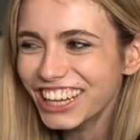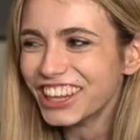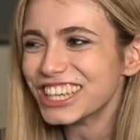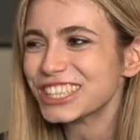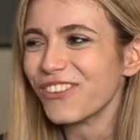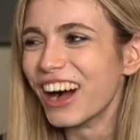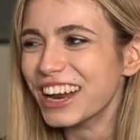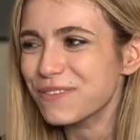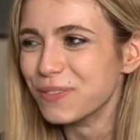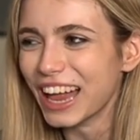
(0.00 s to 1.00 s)
There's
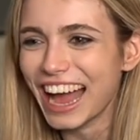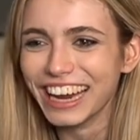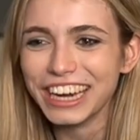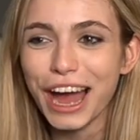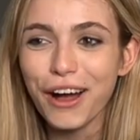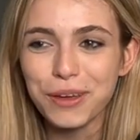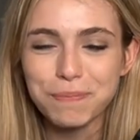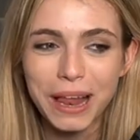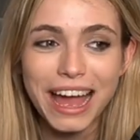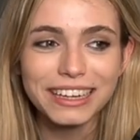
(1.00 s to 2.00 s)
one plan. No, the
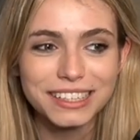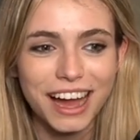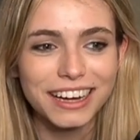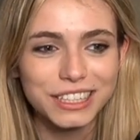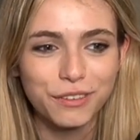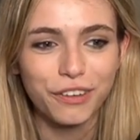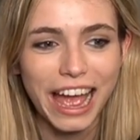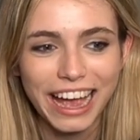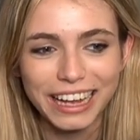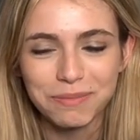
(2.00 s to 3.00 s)
plan is not to
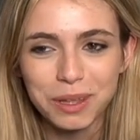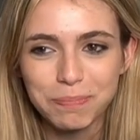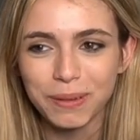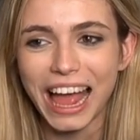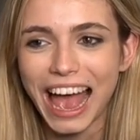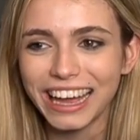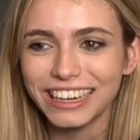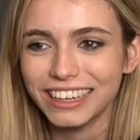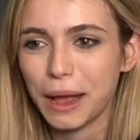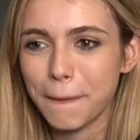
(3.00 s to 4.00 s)
flag him. The plan
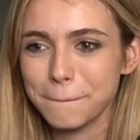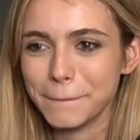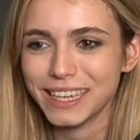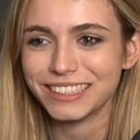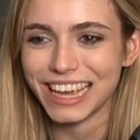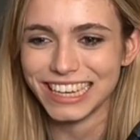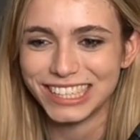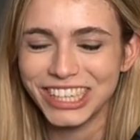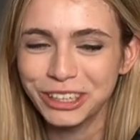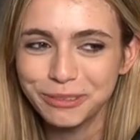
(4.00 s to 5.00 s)
is
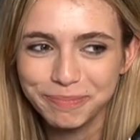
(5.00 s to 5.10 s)
this.